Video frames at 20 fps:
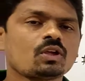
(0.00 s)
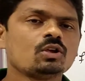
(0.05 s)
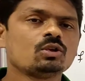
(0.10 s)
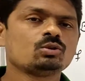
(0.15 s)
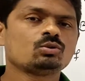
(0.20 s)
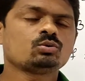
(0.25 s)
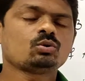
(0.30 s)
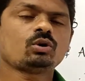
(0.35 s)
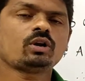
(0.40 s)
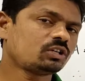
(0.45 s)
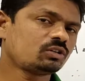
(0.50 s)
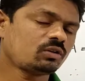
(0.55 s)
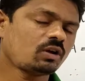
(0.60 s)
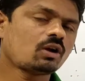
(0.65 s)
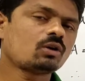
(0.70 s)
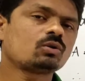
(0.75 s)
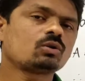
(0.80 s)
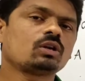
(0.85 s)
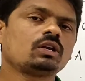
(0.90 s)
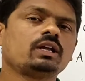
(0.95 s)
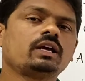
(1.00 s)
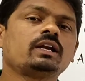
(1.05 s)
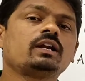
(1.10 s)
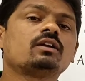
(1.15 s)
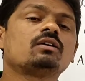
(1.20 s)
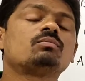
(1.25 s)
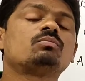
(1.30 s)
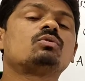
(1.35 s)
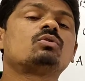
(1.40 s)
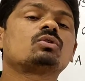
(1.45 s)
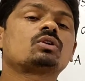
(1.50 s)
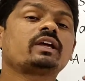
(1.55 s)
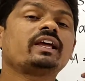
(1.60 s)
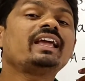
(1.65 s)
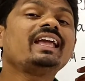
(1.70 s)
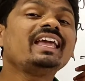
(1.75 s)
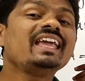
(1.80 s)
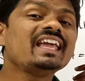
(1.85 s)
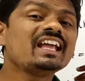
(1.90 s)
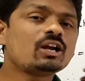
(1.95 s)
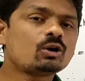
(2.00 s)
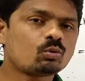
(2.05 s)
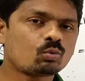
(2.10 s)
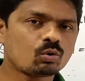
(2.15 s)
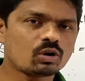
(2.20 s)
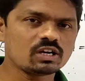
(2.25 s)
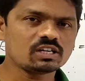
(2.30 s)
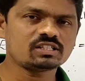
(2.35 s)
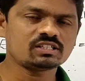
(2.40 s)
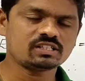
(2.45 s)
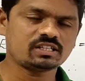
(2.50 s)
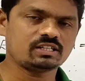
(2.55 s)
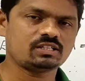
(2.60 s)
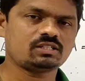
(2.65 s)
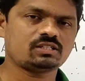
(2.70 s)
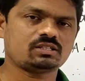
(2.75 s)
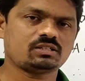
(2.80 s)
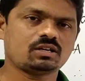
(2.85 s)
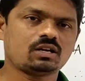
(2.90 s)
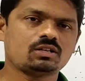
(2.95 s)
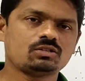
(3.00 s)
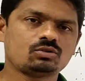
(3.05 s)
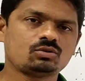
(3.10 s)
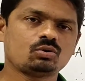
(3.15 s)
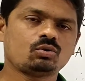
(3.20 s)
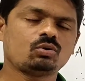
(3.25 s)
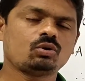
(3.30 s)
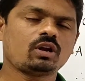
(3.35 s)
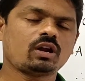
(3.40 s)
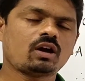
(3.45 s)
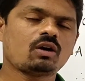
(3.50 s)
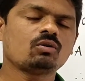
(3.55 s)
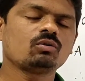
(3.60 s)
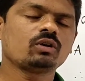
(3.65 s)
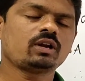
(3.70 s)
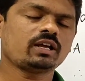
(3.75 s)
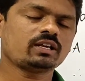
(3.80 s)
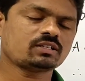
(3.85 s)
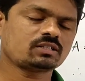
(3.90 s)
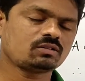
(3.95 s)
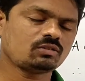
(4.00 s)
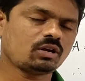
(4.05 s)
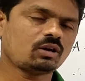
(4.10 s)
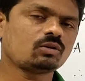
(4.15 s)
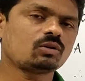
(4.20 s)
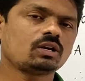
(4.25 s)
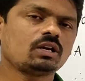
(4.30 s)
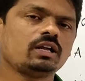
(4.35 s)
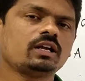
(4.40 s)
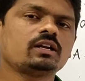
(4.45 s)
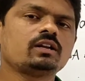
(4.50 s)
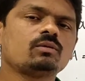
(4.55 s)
So next we have to learn about equal sets. So now next we have to learn